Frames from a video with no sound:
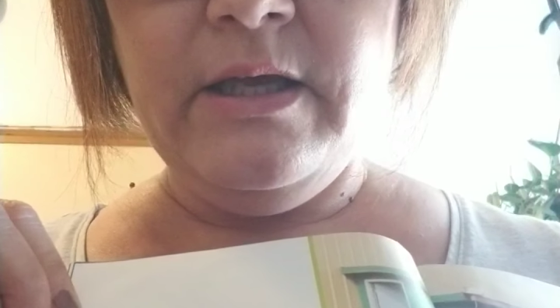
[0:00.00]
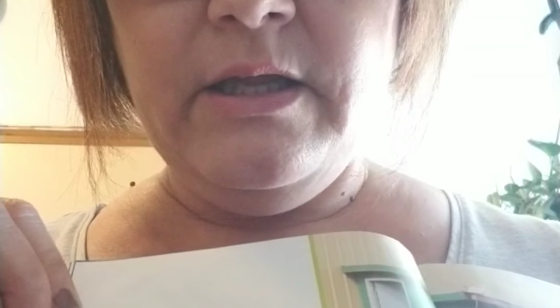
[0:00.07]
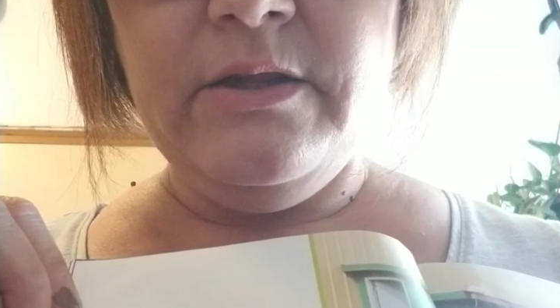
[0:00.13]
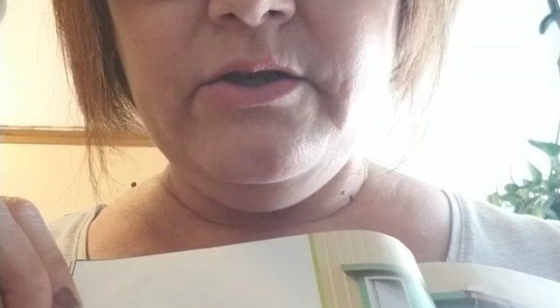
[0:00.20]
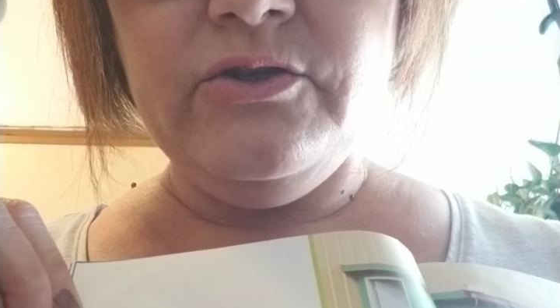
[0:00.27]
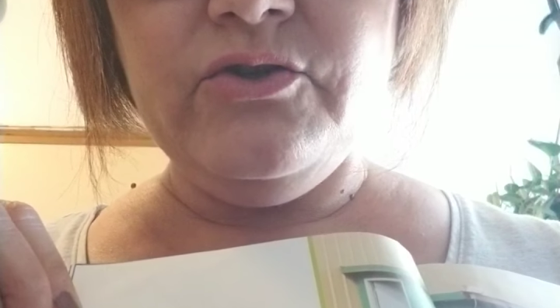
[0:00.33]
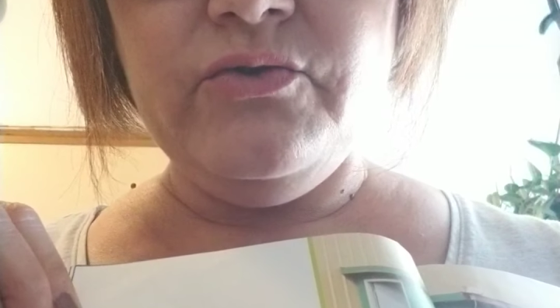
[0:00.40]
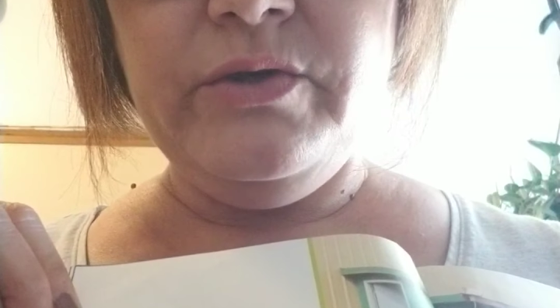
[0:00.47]
The
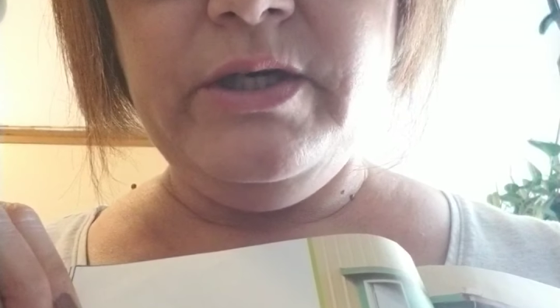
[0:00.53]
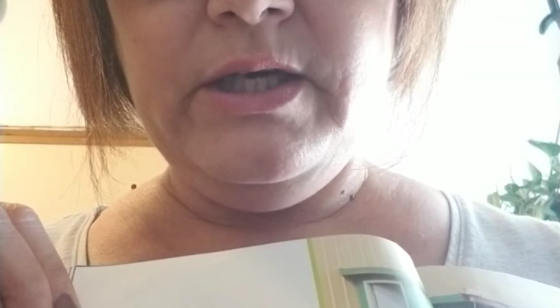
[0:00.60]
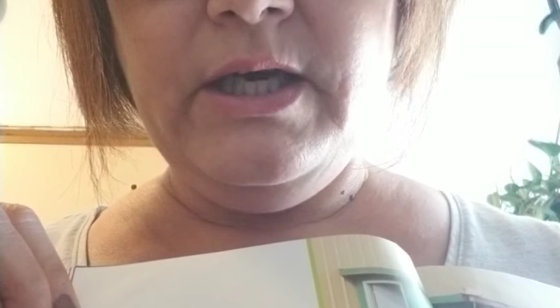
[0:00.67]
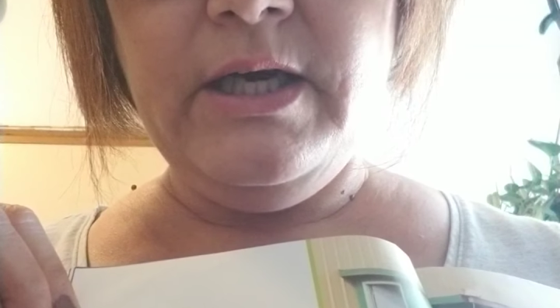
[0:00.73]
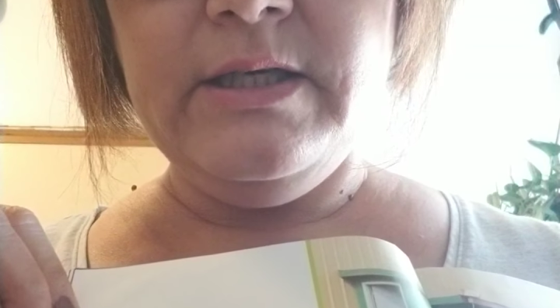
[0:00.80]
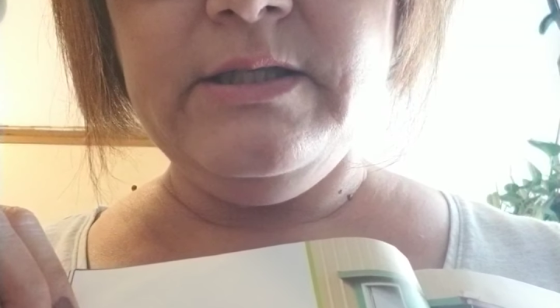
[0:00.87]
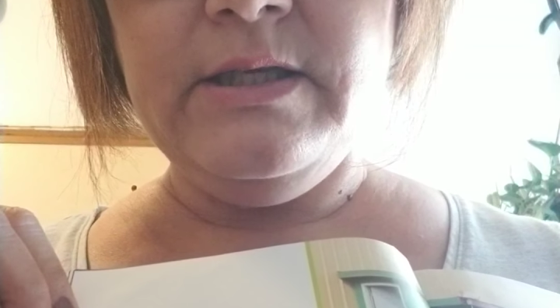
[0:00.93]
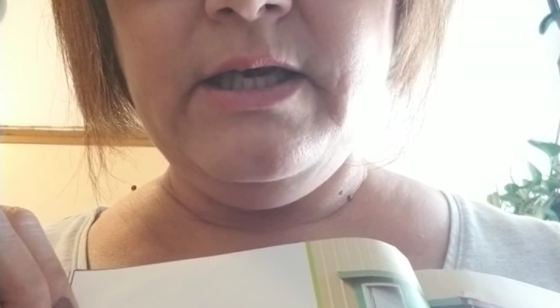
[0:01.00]
tree
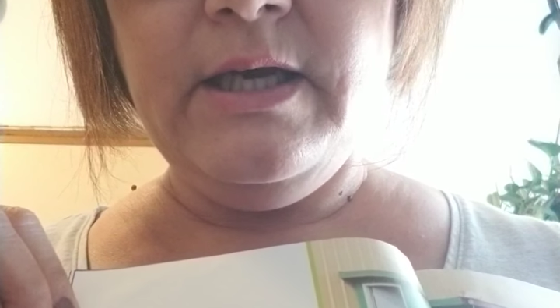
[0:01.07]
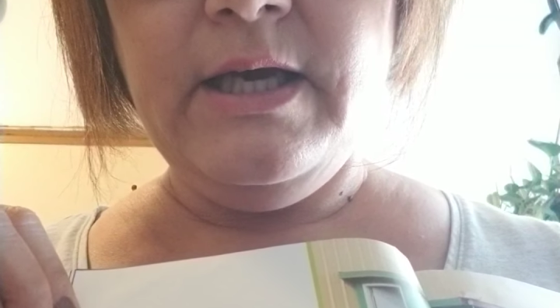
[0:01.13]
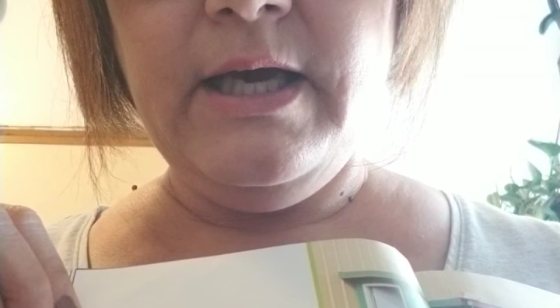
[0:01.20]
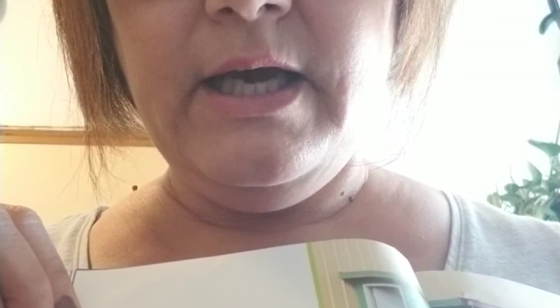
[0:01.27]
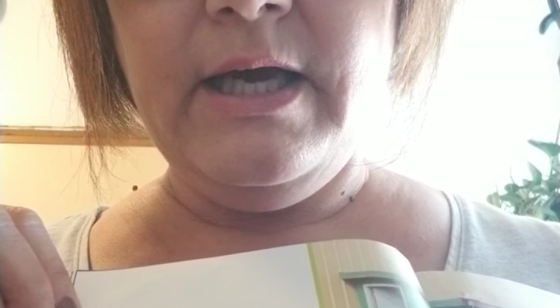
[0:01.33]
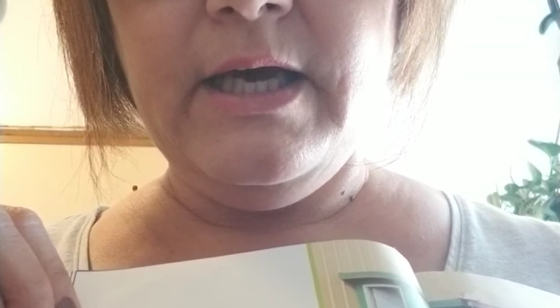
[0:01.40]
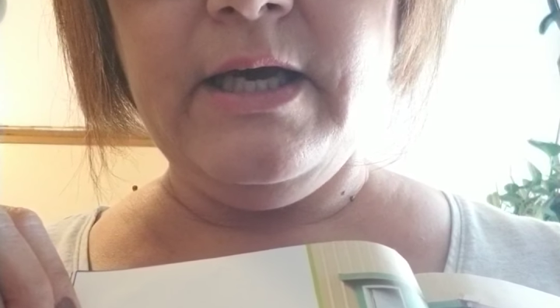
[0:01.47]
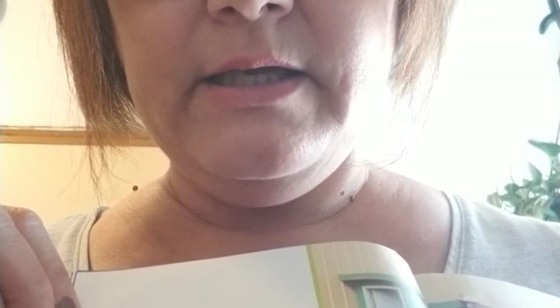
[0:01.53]
has
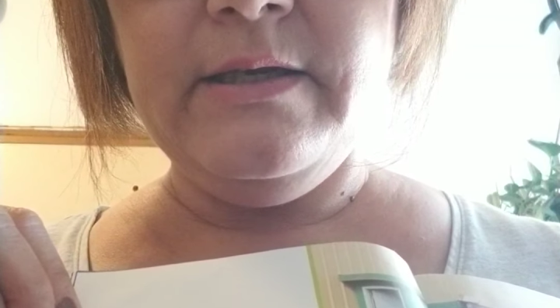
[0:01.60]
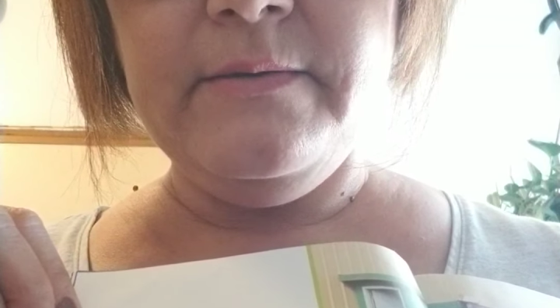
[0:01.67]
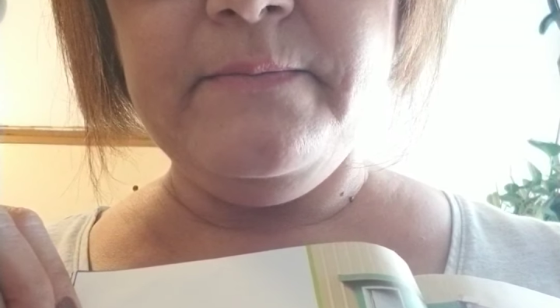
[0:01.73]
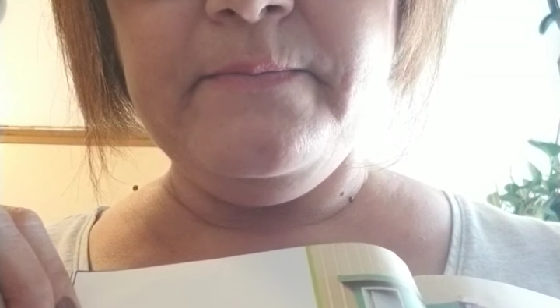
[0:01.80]
had